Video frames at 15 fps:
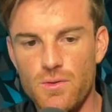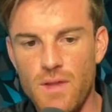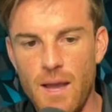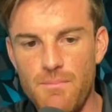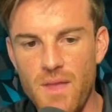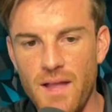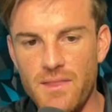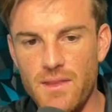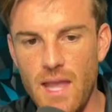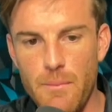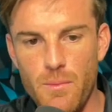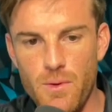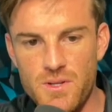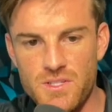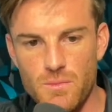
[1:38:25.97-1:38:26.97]
I'm not the type of
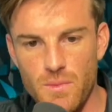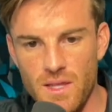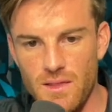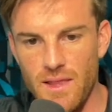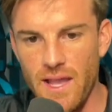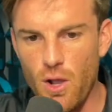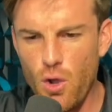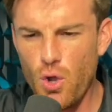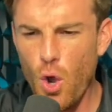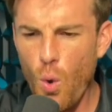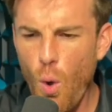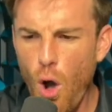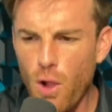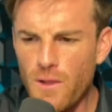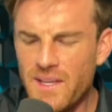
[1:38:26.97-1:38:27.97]
person being like, go
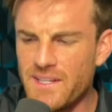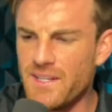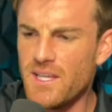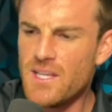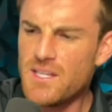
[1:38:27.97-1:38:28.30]
all in,